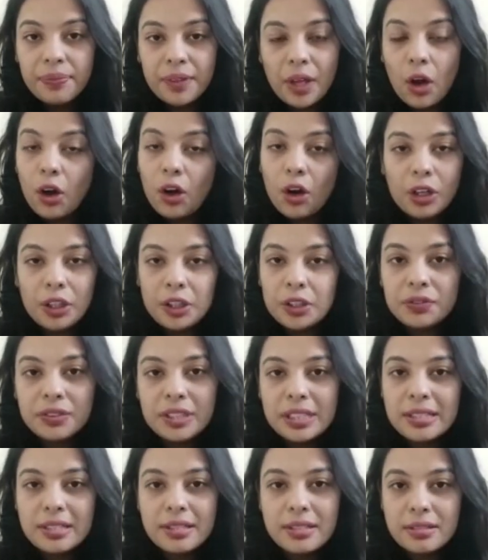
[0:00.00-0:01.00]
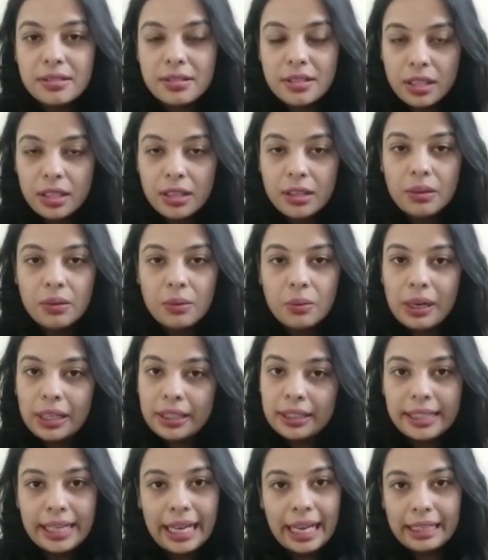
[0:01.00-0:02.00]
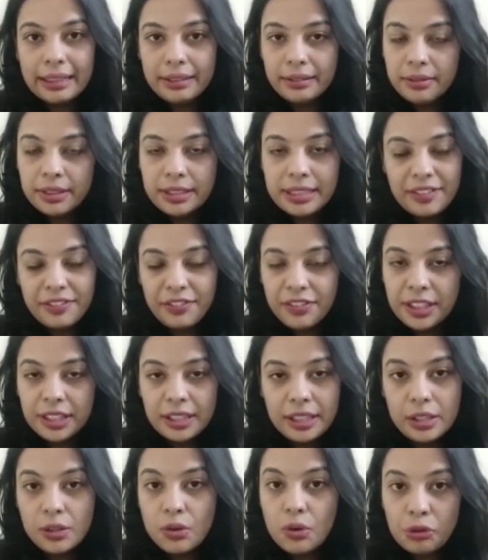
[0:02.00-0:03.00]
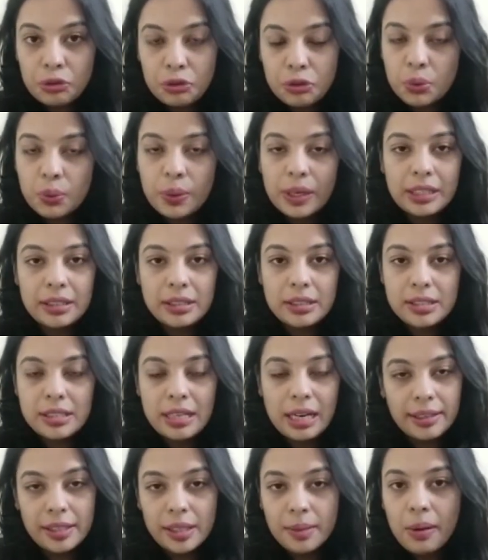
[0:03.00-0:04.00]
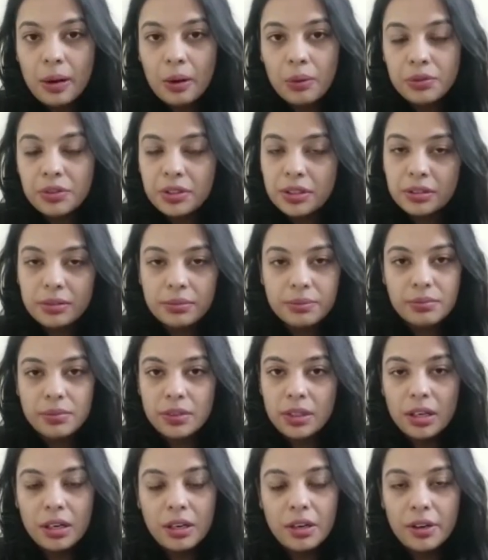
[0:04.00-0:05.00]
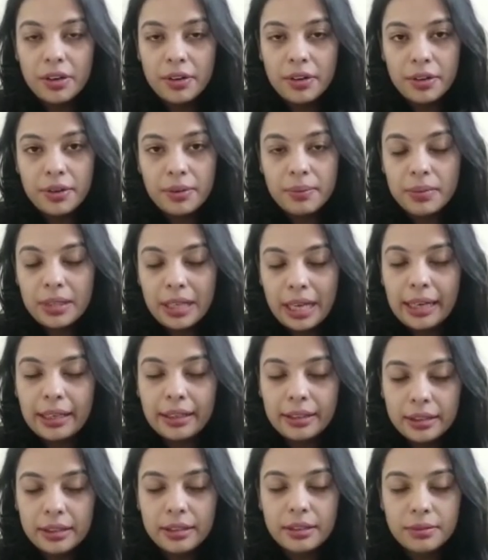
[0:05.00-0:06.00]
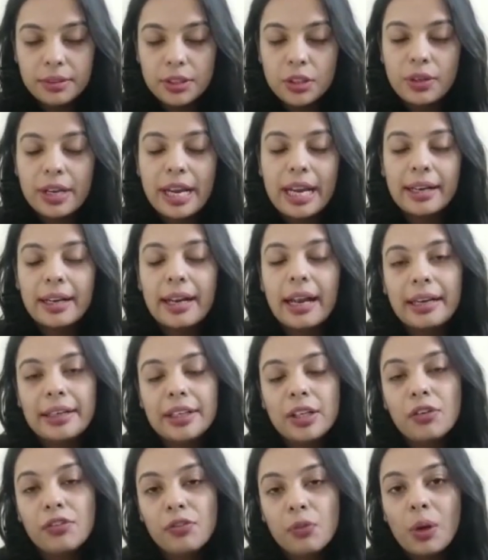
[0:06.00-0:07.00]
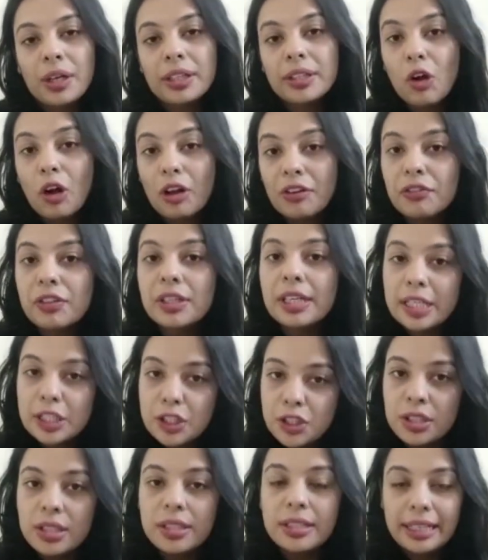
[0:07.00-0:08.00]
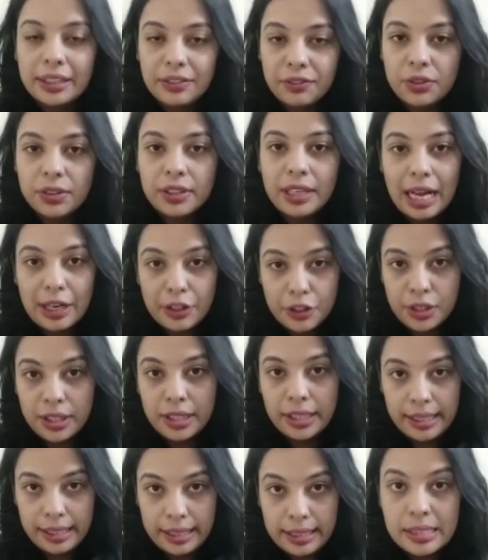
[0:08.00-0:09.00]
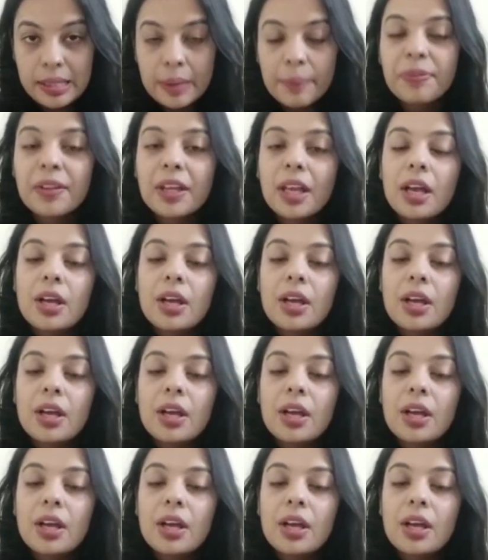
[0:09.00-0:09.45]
All of this one can definitely go through and study about, and get an idea of what convolutional network actually is.